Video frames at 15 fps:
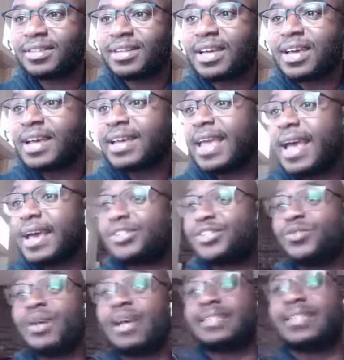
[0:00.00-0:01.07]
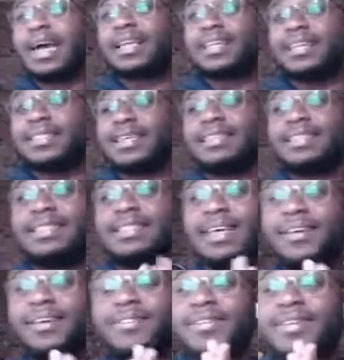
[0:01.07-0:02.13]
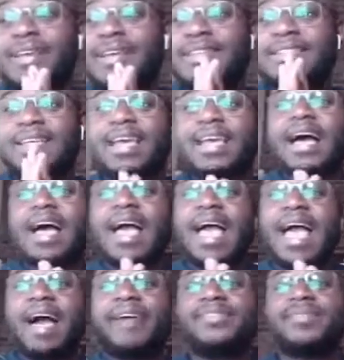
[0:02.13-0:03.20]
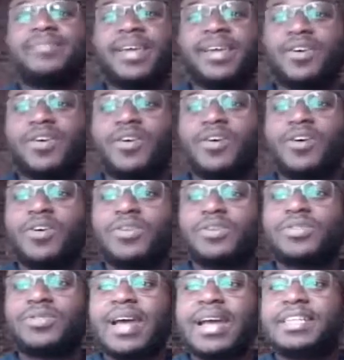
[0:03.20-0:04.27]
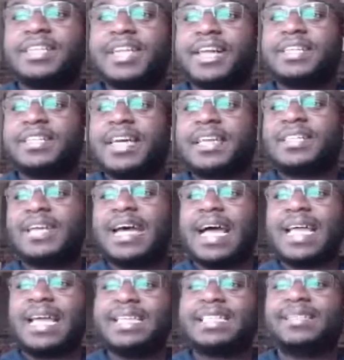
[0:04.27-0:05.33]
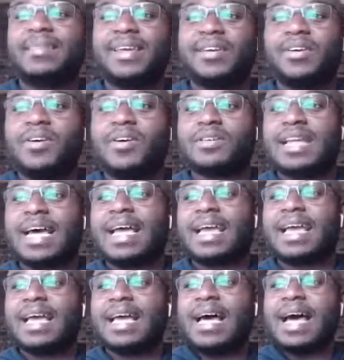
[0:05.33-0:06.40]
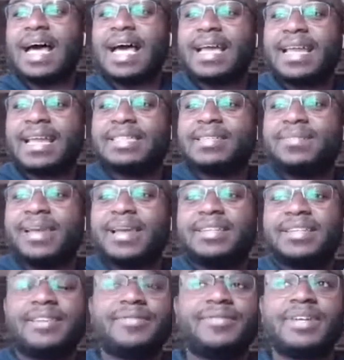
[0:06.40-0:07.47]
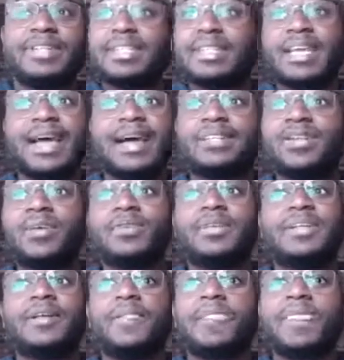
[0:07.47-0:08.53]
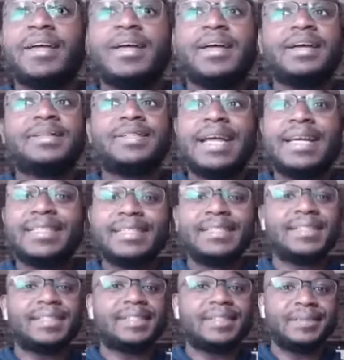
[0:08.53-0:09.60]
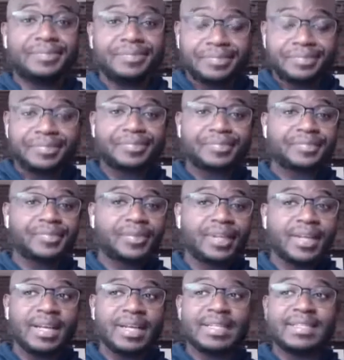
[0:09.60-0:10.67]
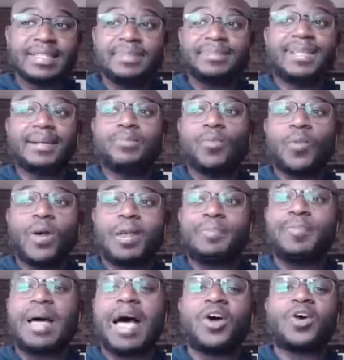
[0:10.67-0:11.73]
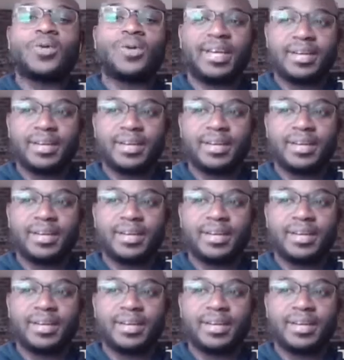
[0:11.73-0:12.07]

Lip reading: Yeah, Stuart, exactly. He says, instead of saying I have to make calls, right, change that to I get to make calls. I get to make a difference. Yeah, totally. Change it to something more empowering,